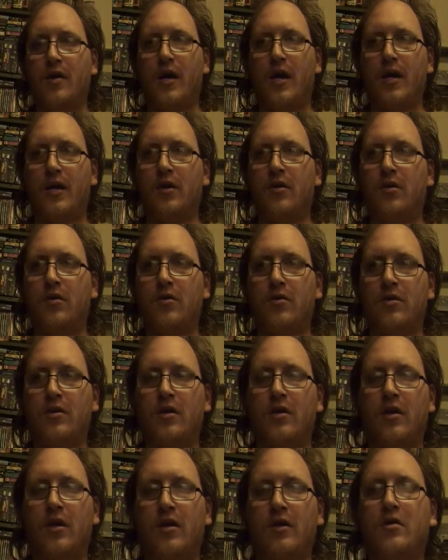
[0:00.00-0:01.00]
Yeah, you're
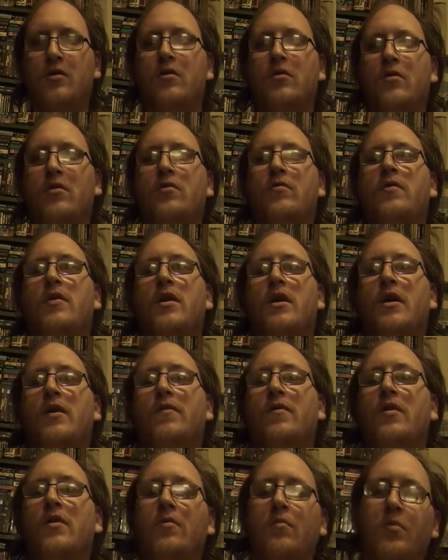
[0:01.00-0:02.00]
using like 2 to 3
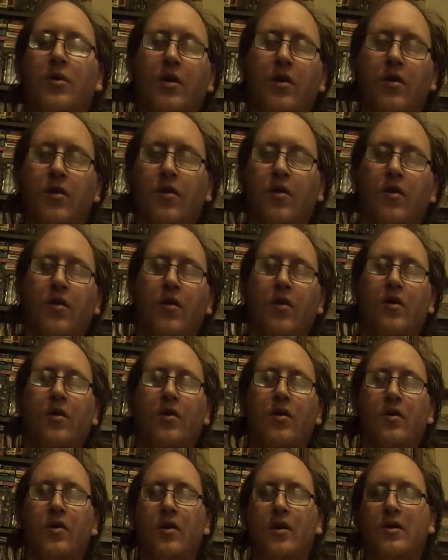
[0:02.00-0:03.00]
of it, but
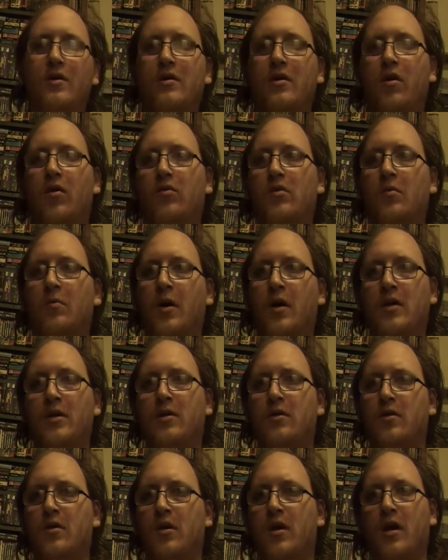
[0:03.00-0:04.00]
it's the only
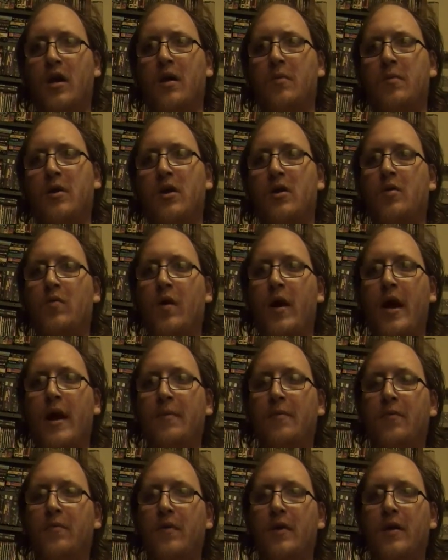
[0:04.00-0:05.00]
monster that can't be
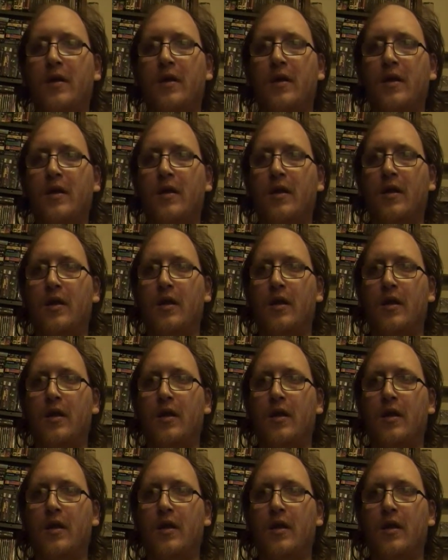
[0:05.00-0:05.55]
grabbed with it